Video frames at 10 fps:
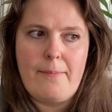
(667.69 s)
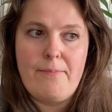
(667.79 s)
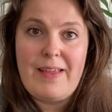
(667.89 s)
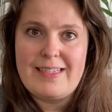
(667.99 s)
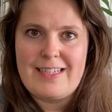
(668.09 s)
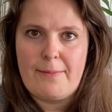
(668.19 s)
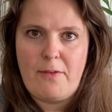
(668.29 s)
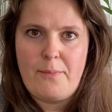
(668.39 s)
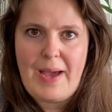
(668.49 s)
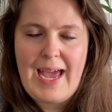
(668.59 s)
these type
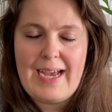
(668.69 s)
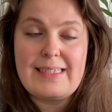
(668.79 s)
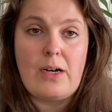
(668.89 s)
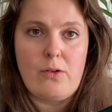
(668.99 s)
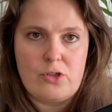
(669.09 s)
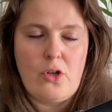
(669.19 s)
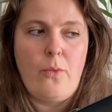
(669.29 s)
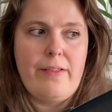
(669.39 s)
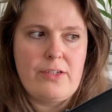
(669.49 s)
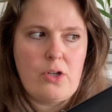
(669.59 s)
of bags and also
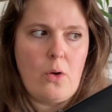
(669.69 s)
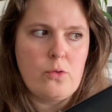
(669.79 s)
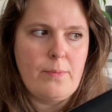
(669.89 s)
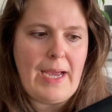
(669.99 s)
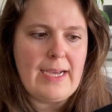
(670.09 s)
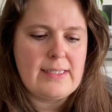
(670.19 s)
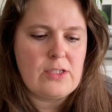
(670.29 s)
with the tote bag.